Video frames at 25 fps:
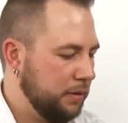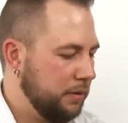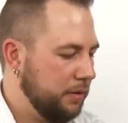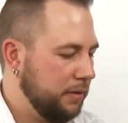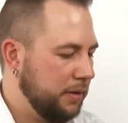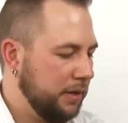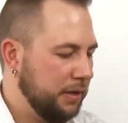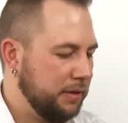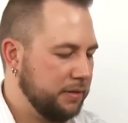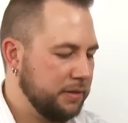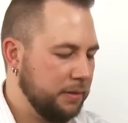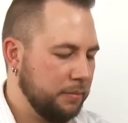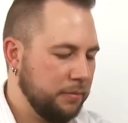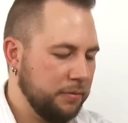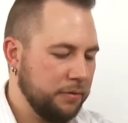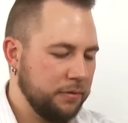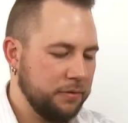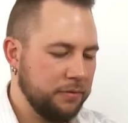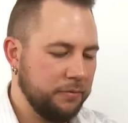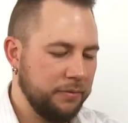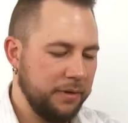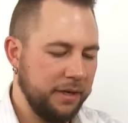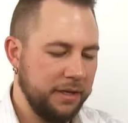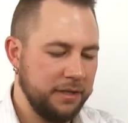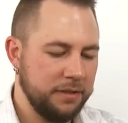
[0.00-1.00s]
Take some of the
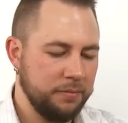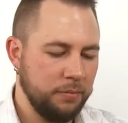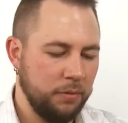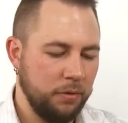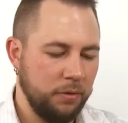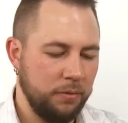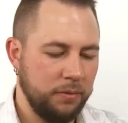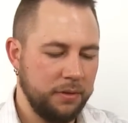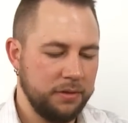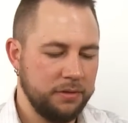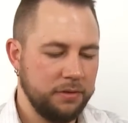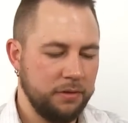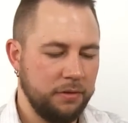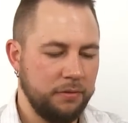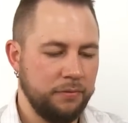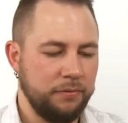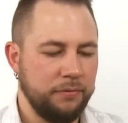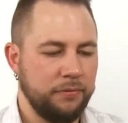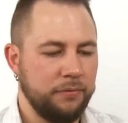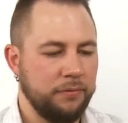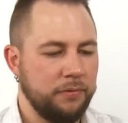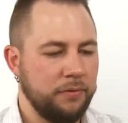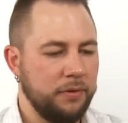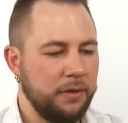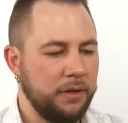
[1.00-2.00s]
really small ones
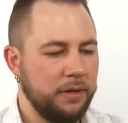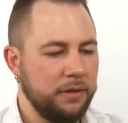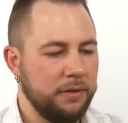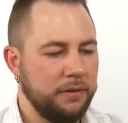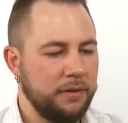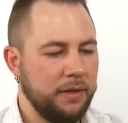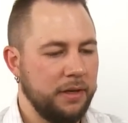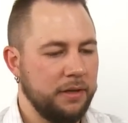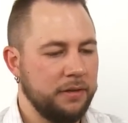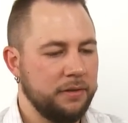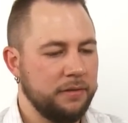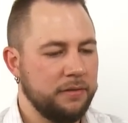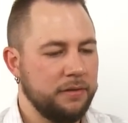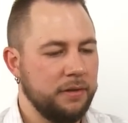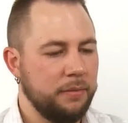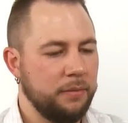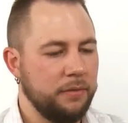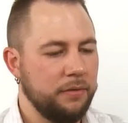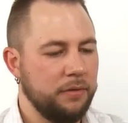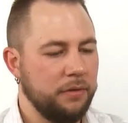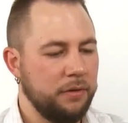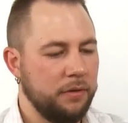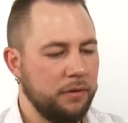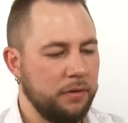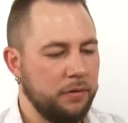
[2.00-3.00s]
off and take some
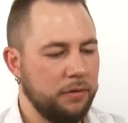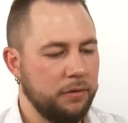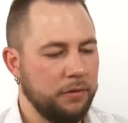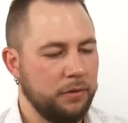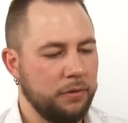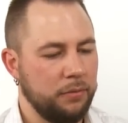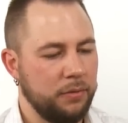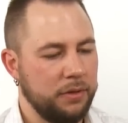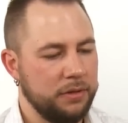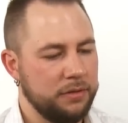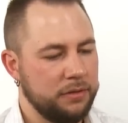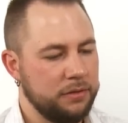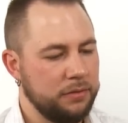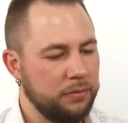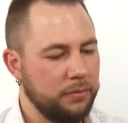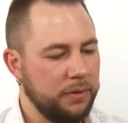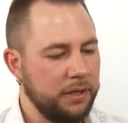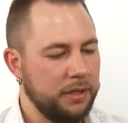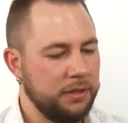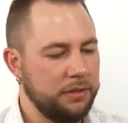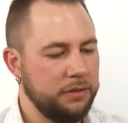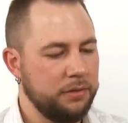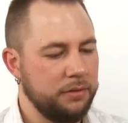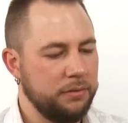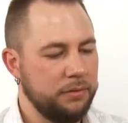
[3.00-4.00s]
of the longer ones
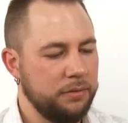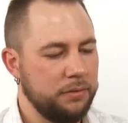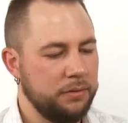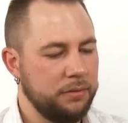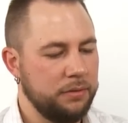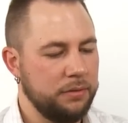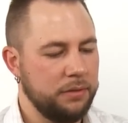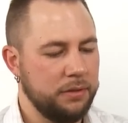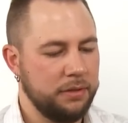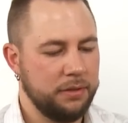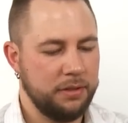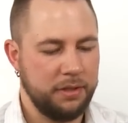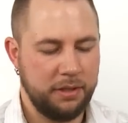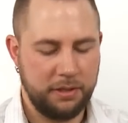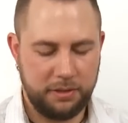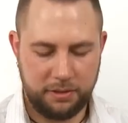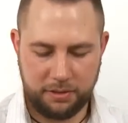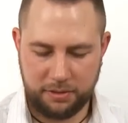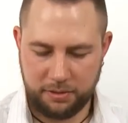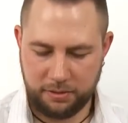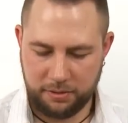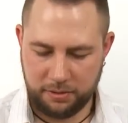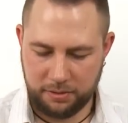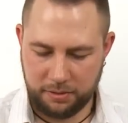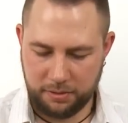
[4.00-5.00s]
away too, like that.
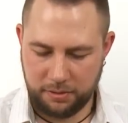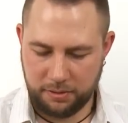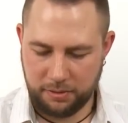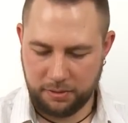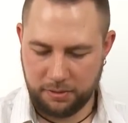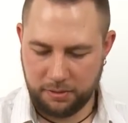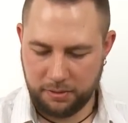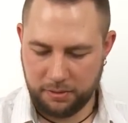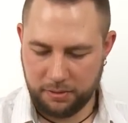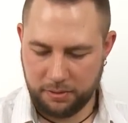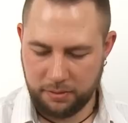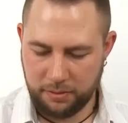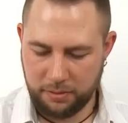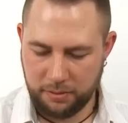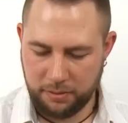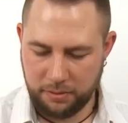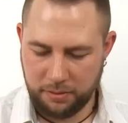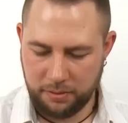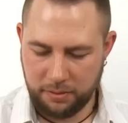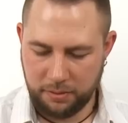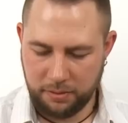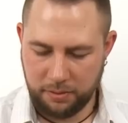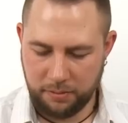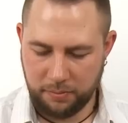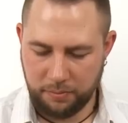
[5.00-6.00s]

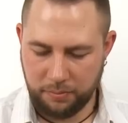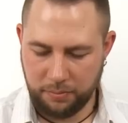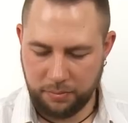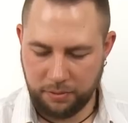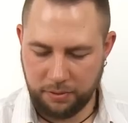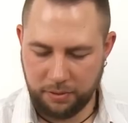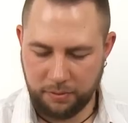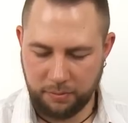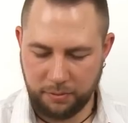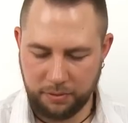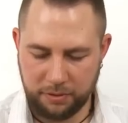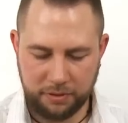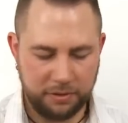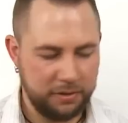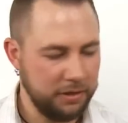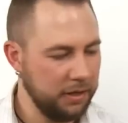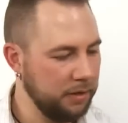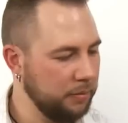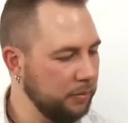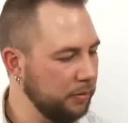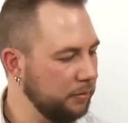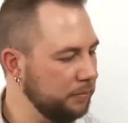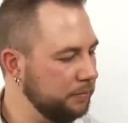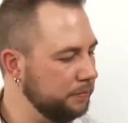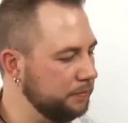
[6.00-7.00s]
Put them on the
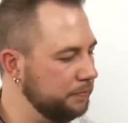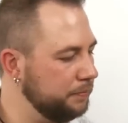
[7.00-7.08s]
table.